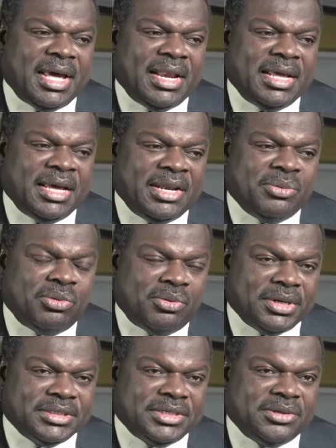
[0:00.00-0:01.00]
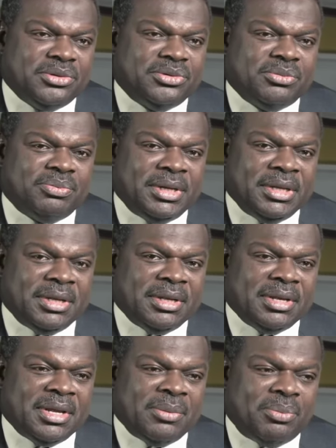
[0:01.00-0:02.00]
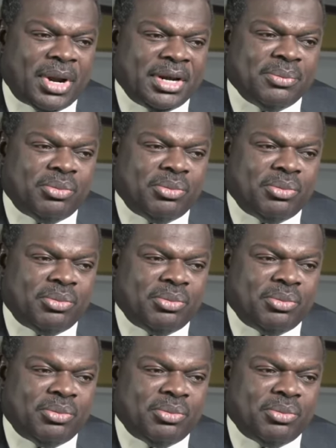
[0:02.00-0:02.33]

and aid will continue to play an